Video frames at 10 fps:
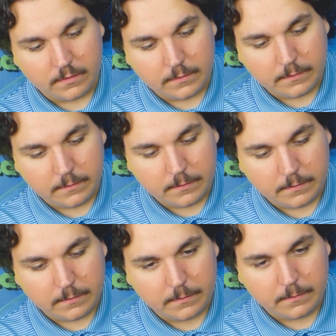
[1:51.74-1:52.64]
Ooh,
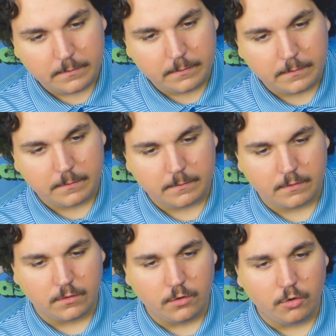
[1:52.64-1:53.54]

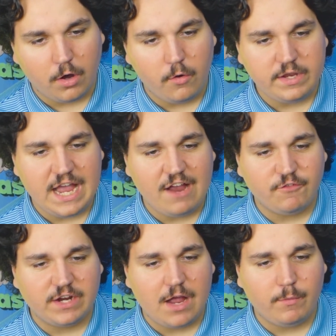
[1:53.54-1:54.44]
oh yeah, I
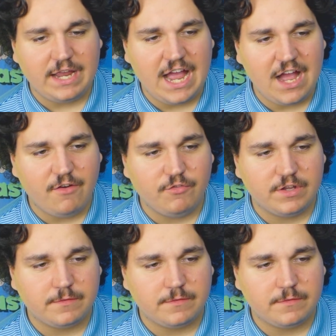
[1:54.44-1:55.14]
forgot we have...